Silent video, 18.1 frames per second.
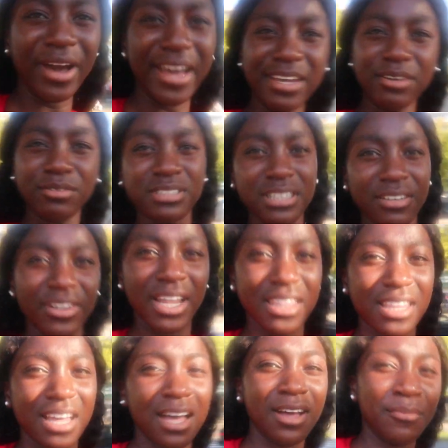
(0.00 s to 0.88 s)
8 or something
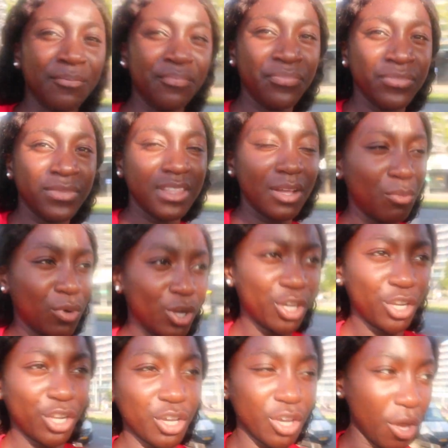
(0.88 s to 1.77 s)
like that. Then we're
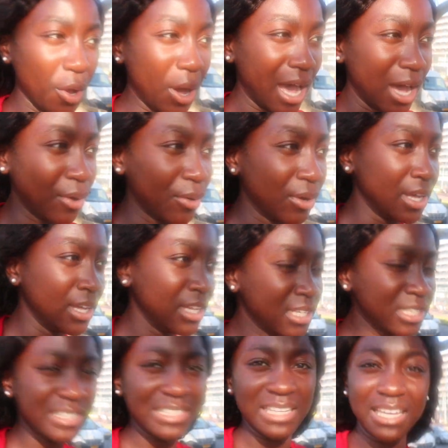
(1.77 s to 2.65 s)
gonna go out
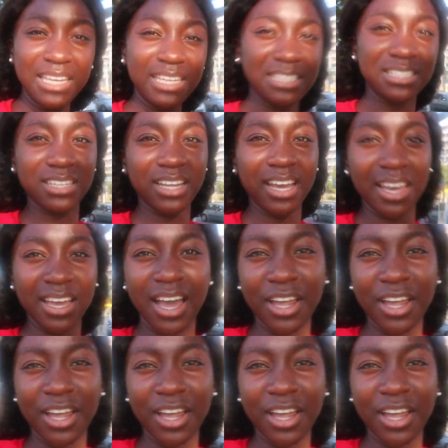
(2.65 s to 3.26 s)
to eat tonight.